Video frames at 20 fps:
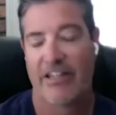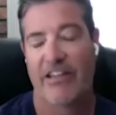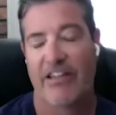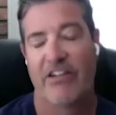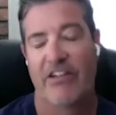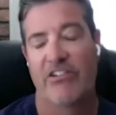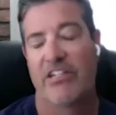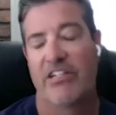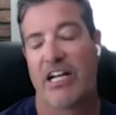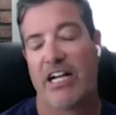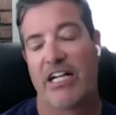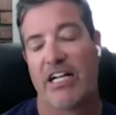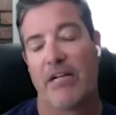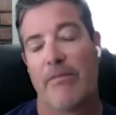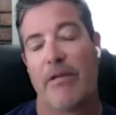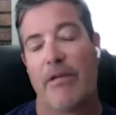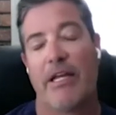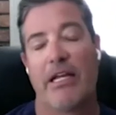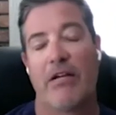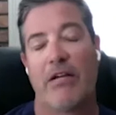there's not going
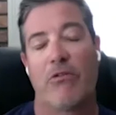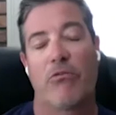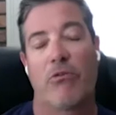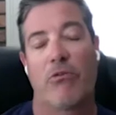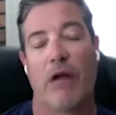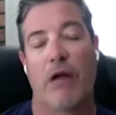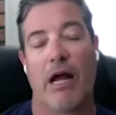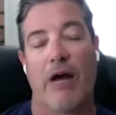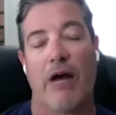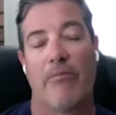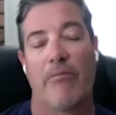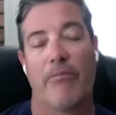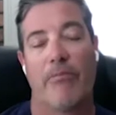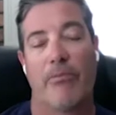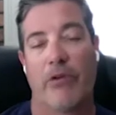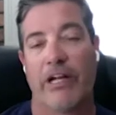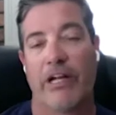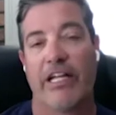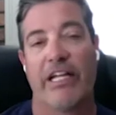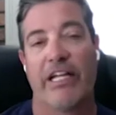to be any
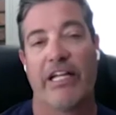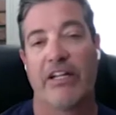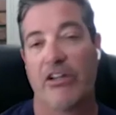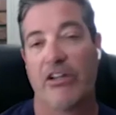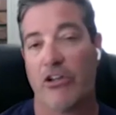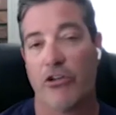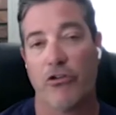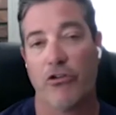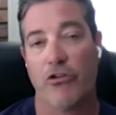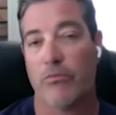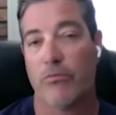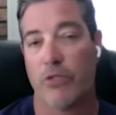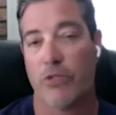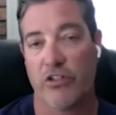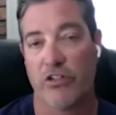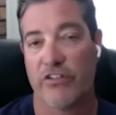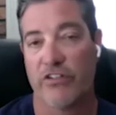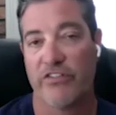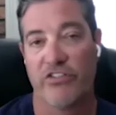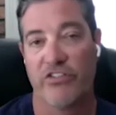groundbreaking new
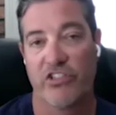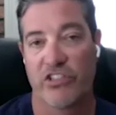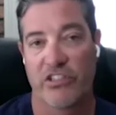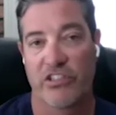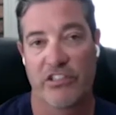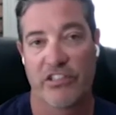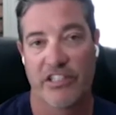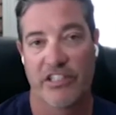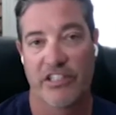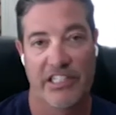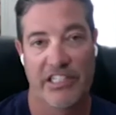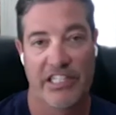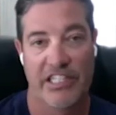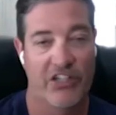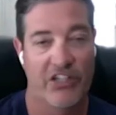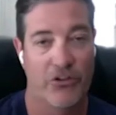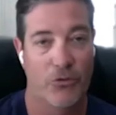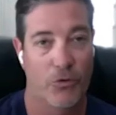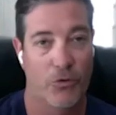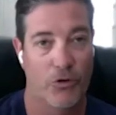moves
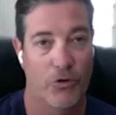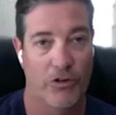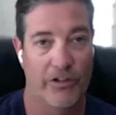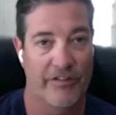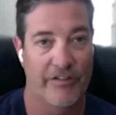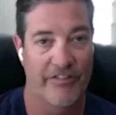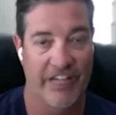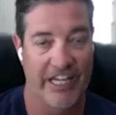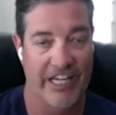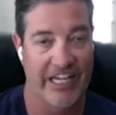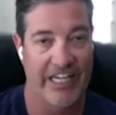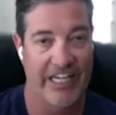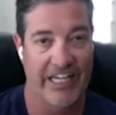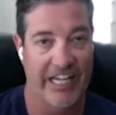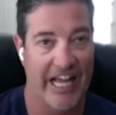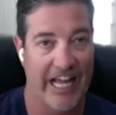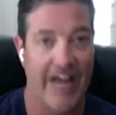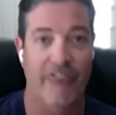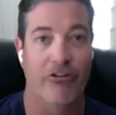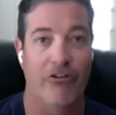in the world of
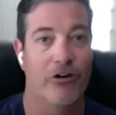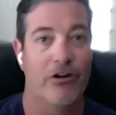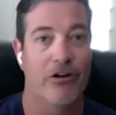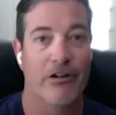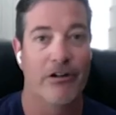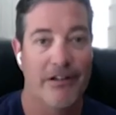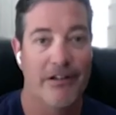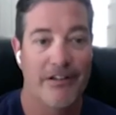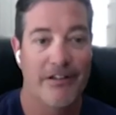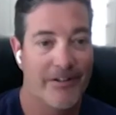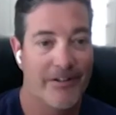hitting ever